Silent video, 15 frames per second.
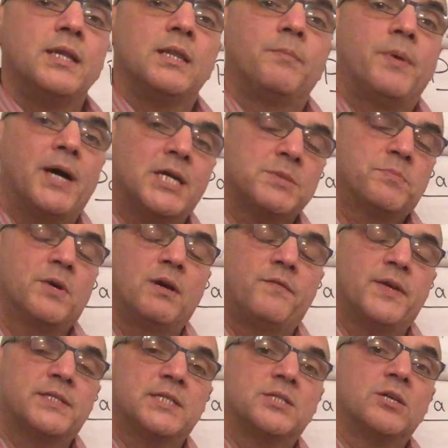The past
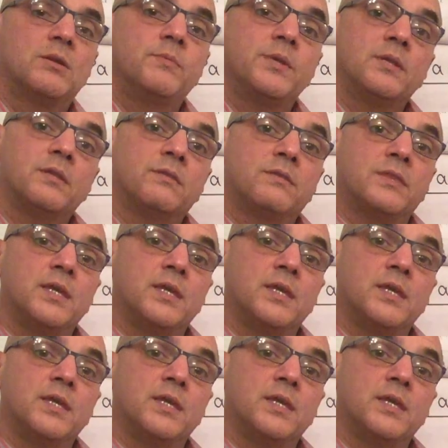perfect is going to be the